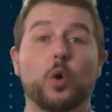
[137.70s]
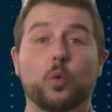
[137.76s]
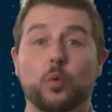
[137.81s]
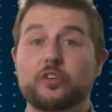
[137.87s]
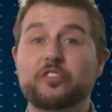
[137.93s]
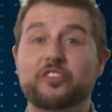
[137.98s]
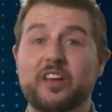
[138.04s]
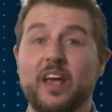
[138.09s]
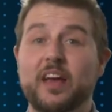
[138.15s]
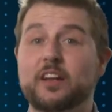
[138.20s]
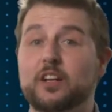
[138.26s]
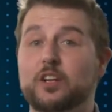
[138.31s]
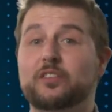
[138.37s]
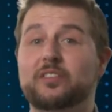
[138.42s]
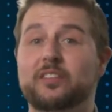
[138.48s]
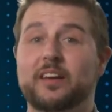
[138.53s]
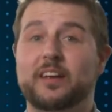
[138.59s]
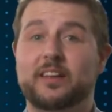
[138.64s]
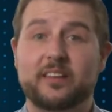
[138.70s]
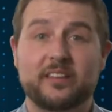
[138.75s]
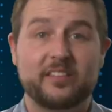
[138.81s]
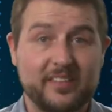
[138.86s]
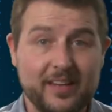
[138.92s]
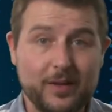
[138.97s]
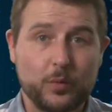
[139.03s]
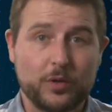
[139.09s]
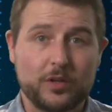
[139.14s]
Worse yet, it looks like the
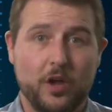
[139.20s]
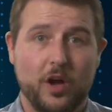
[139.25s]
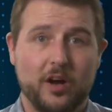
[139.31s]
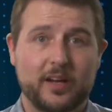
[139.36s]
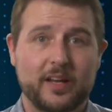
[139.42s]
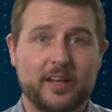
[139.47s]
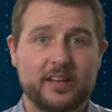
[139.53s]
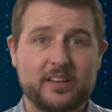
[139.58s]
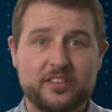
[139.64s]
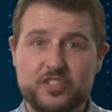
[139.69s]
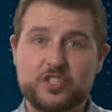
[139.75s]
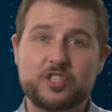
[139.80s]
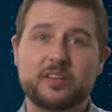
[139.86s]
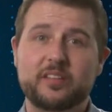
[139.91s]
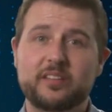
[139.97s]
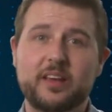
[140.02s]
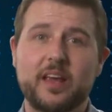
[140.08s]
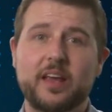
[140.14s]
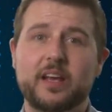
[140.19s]
SQL login is just